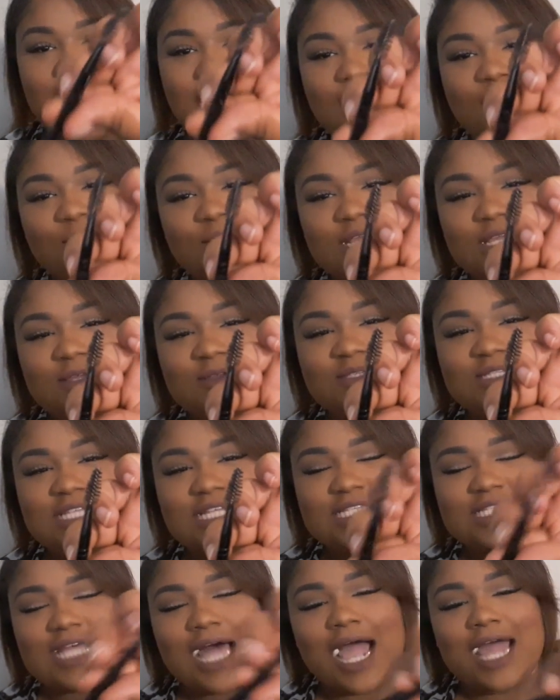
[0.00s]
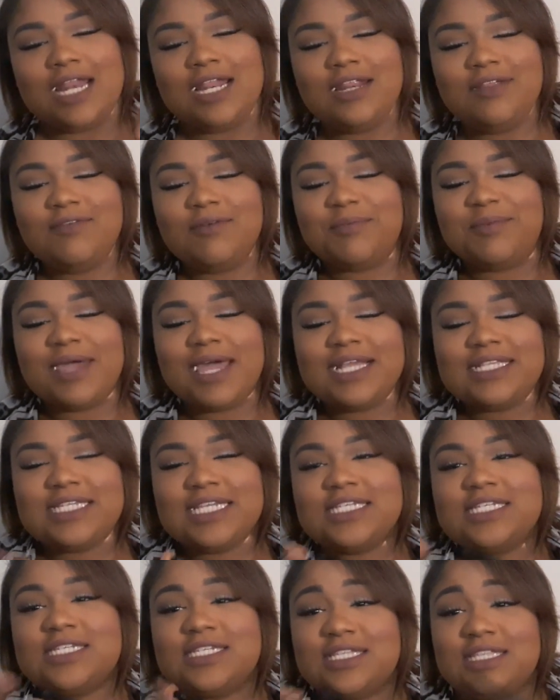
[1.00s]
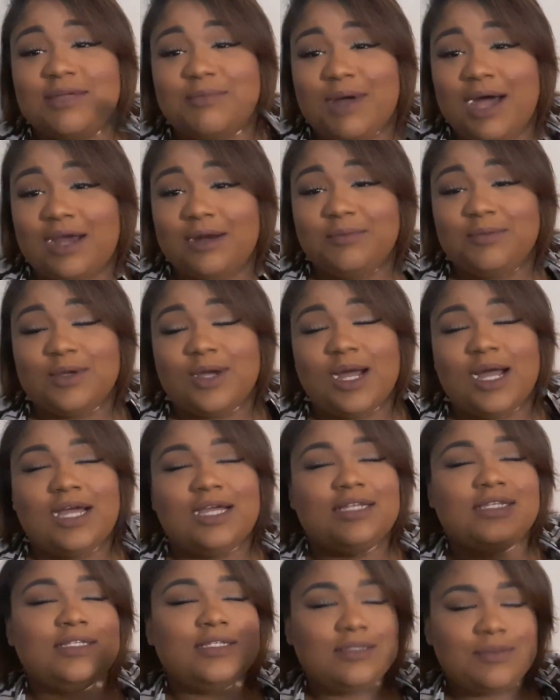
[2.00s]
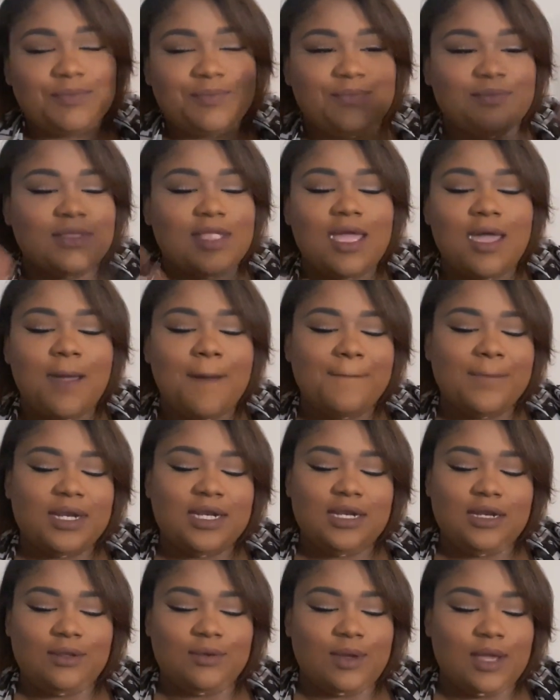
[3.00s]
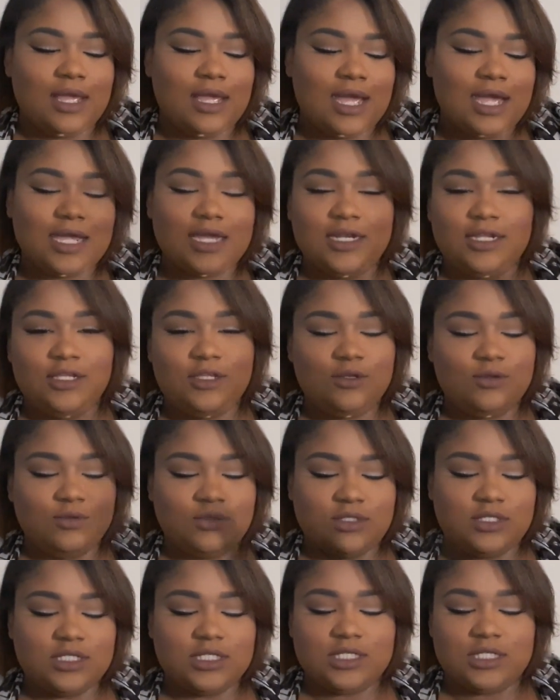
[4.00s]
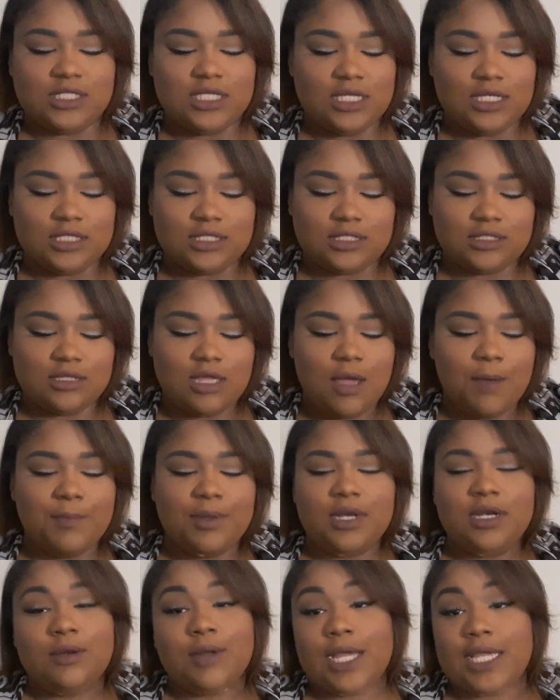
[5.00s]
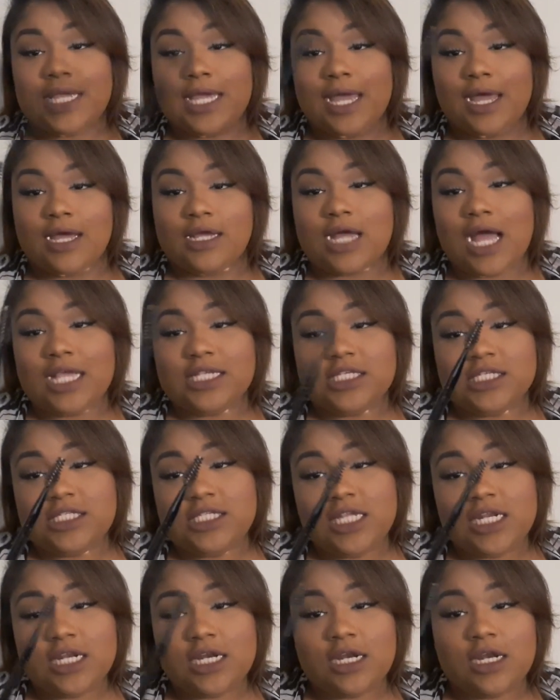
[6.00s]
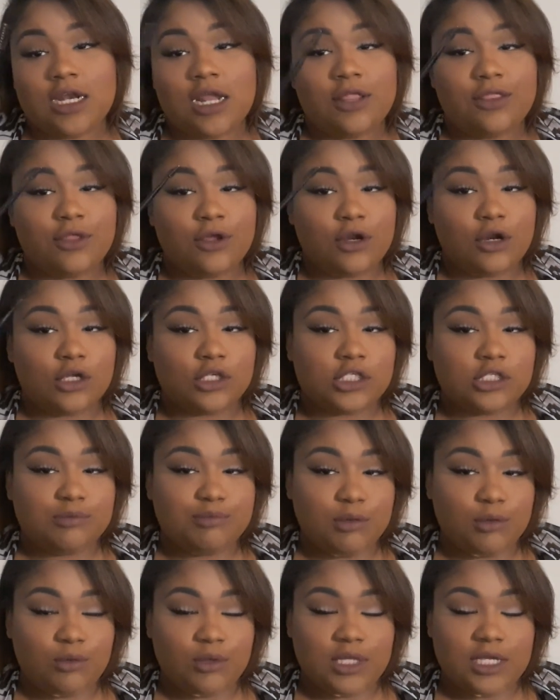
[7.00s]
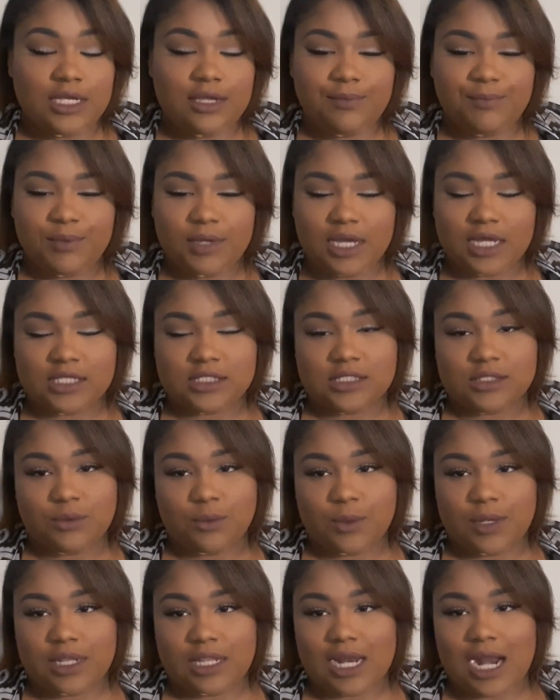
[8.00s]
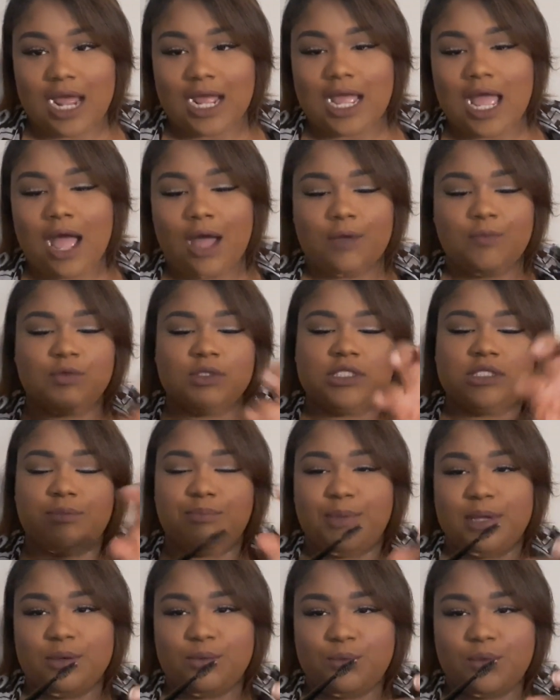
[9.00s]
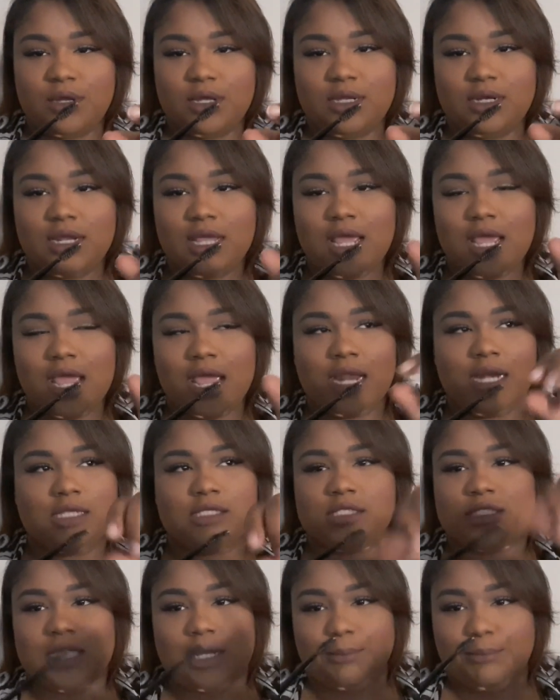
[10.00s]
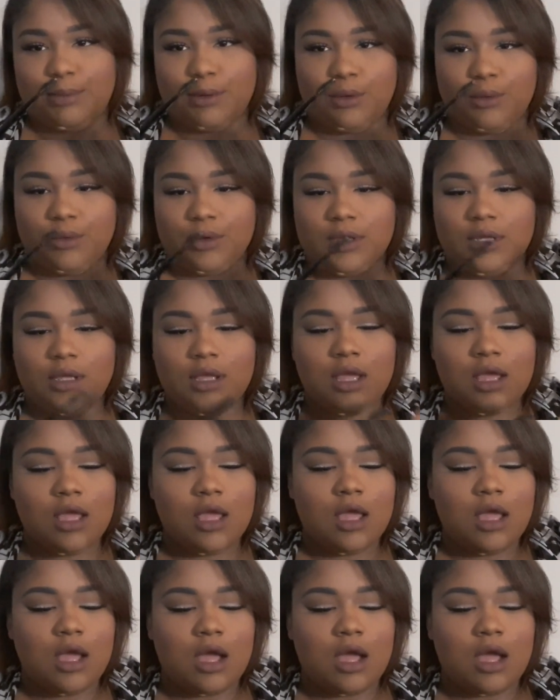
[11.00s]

And I only used this side. I didn't even pay attention to the bottom, you guys. But anyway, I could have used just this. But anyway, yeah, I just needed another spoolie because the one that I got was the bent one. And it just, like, broke.